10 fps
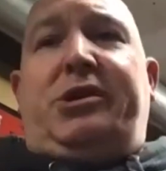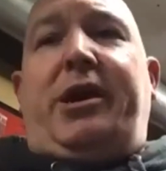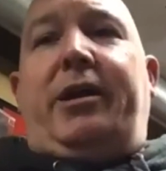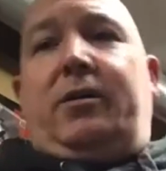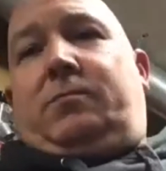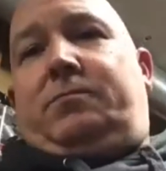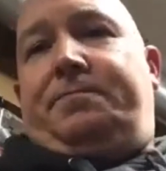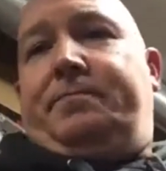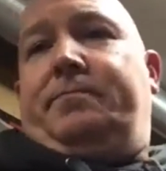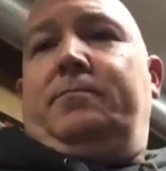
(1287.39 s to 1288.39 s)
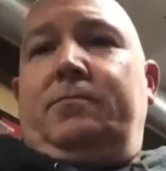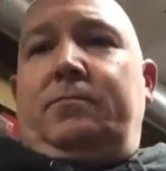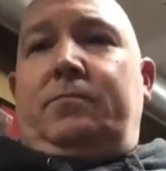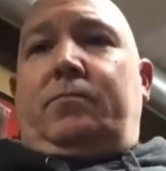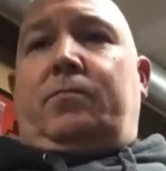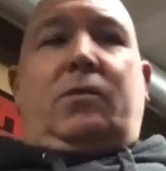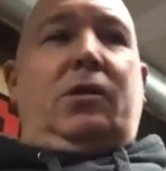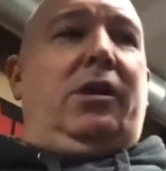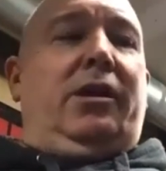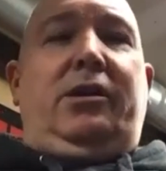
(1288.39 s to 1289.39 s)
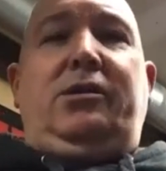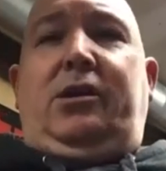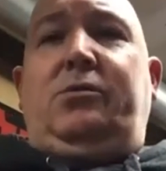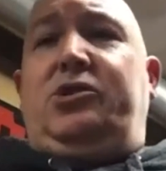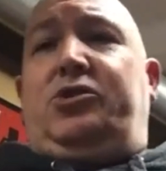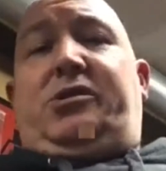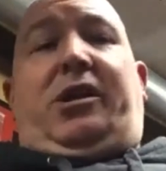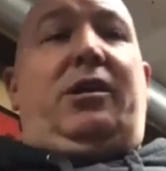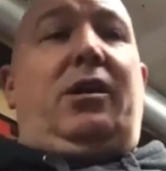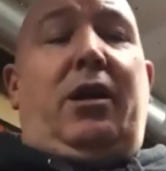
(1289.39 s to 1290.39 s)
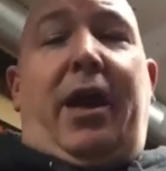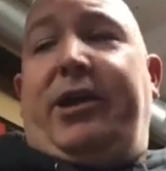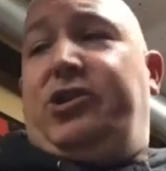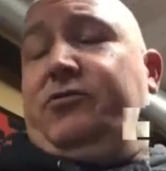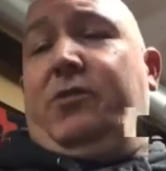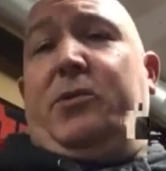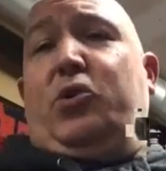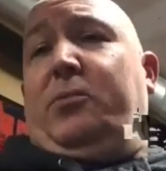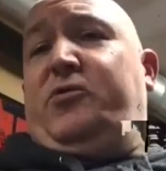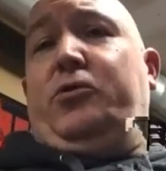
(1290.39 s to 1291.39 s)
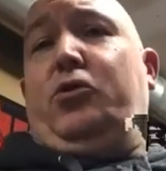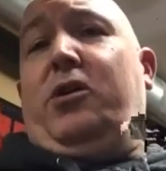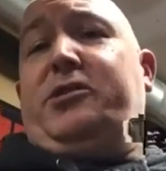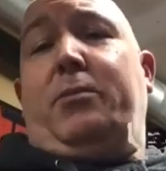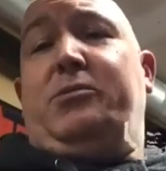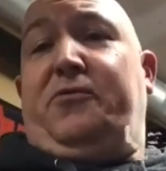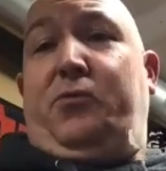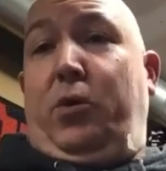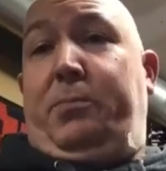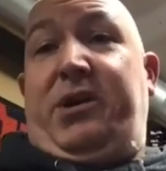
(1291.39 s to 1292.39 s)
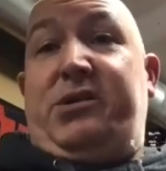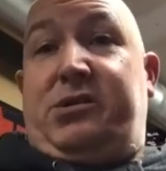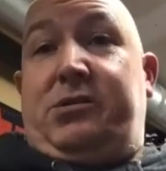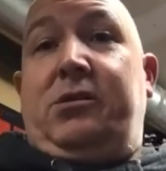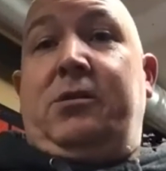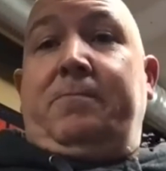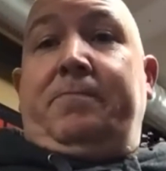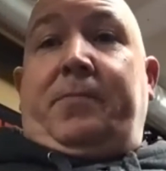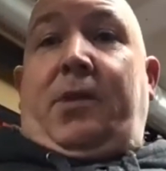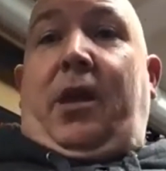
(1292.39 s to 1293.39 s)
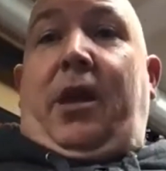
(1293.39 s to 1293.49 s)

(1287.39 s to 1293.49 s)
guy. Yeah, he was a Jersey. He actually, Ripping Corpse for a long time was a 4-piece, and